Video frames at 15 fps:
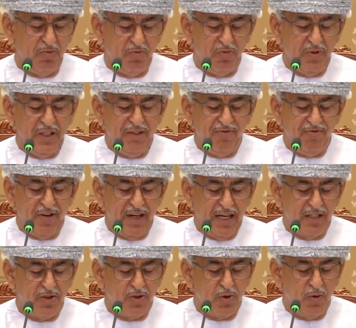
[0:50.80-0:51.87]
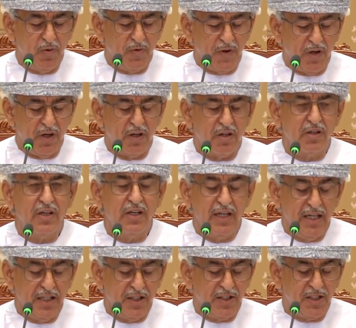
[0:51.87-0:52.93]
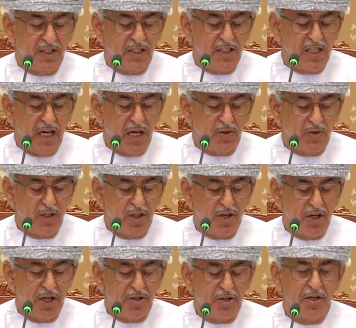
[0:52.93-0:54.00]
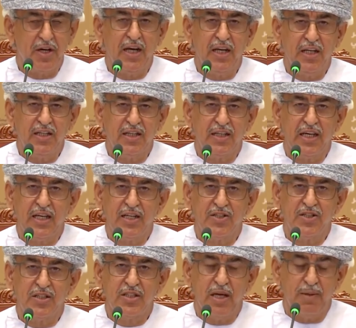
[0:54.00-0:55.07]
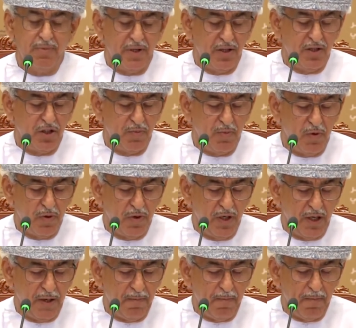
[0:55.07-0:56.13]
we've had so far 86,380 cases up till this morning.